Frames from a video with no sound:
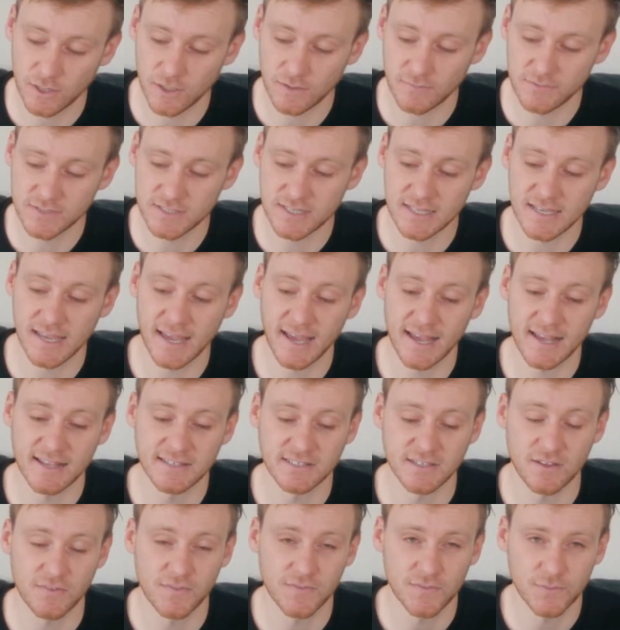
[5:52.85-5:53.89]
Obviously it has
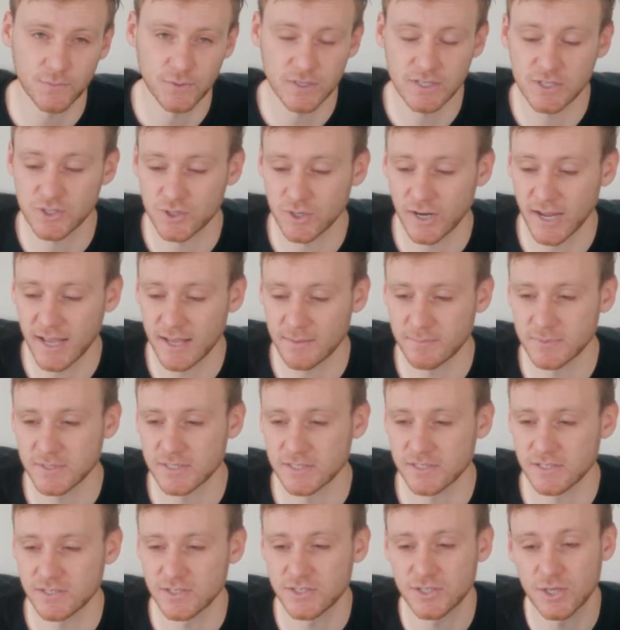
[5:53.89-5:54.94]
3
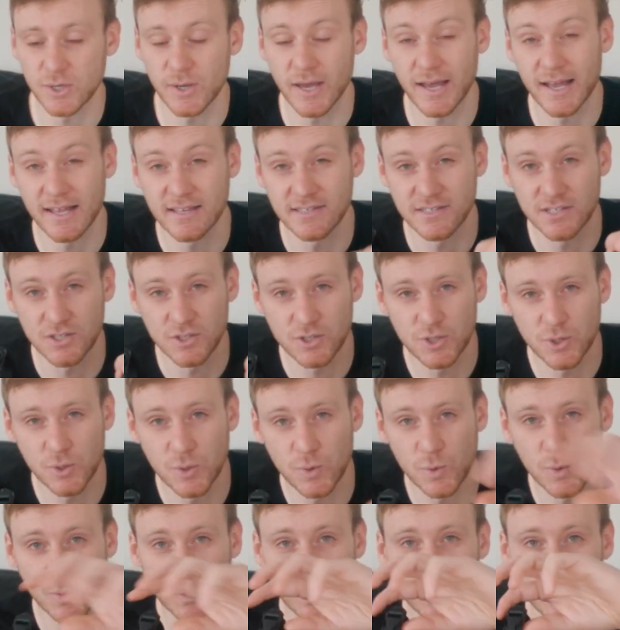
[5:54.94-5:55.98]
straps, so it has the
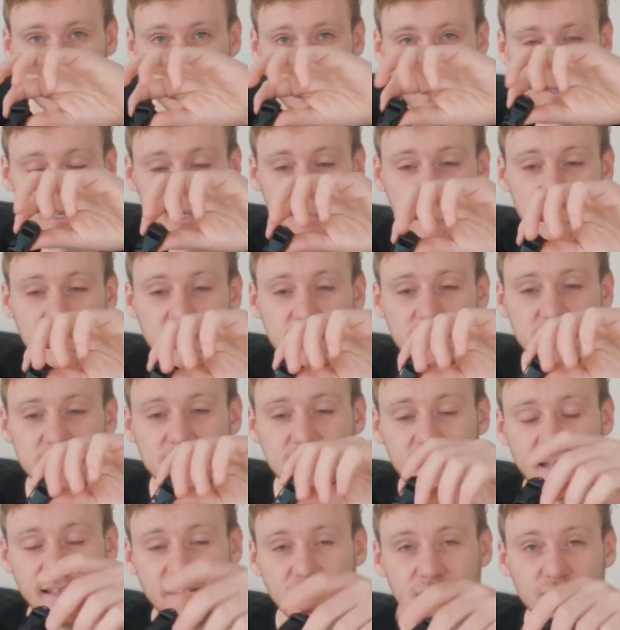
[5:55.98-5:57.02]
2
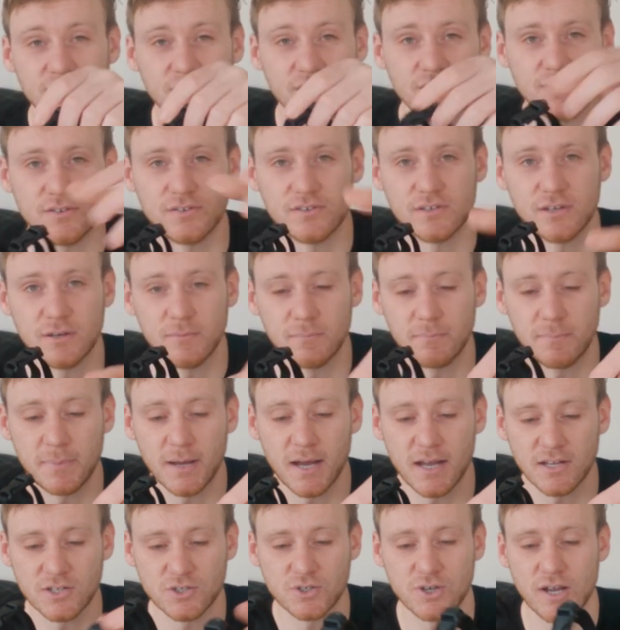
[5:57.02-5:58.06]
standard
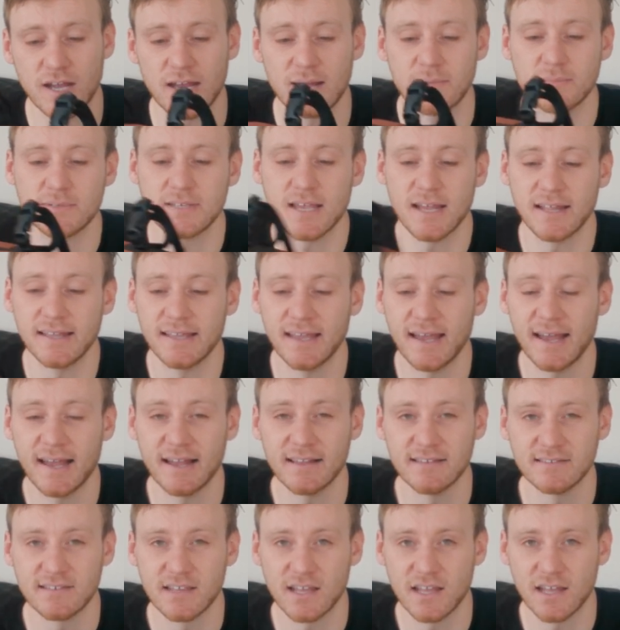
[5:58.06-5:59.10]
bar straps, and it
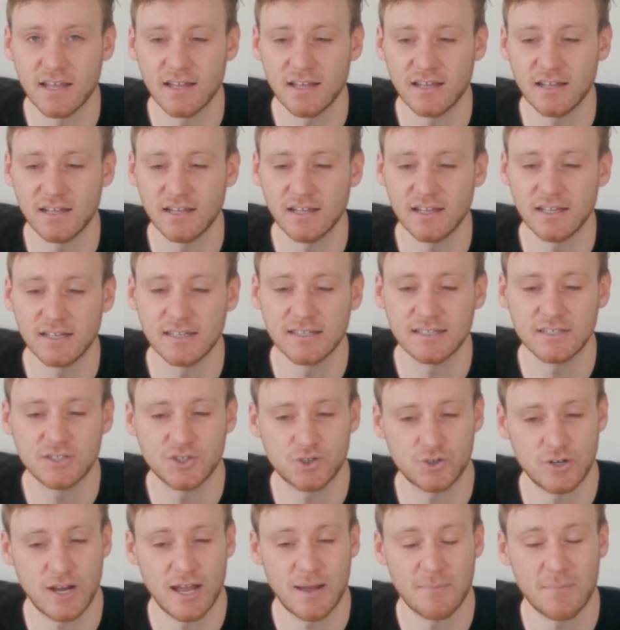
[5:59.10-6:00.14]
has a
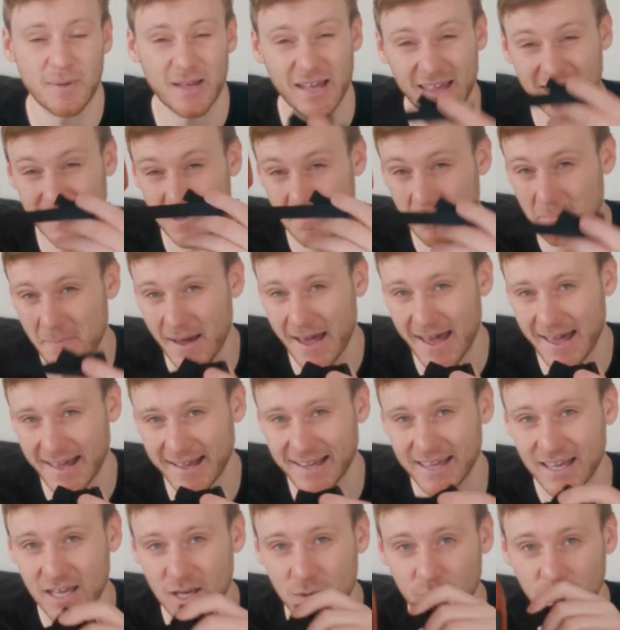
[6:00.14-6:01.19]
strap at the back
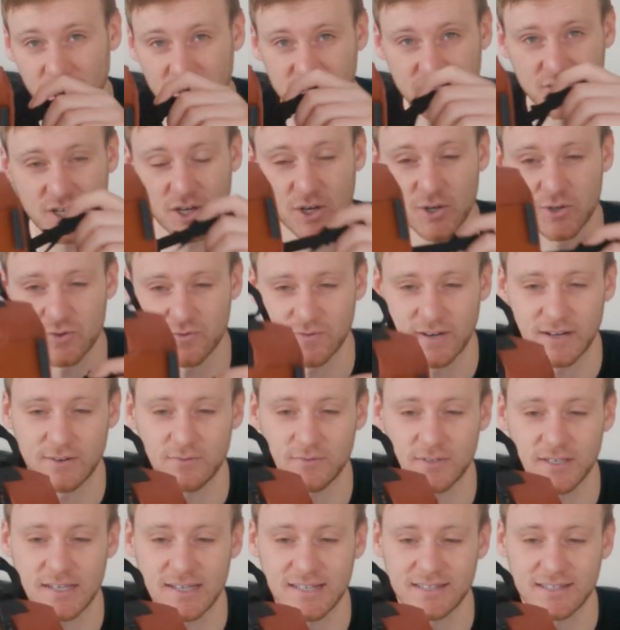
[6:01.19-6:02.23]
which goes around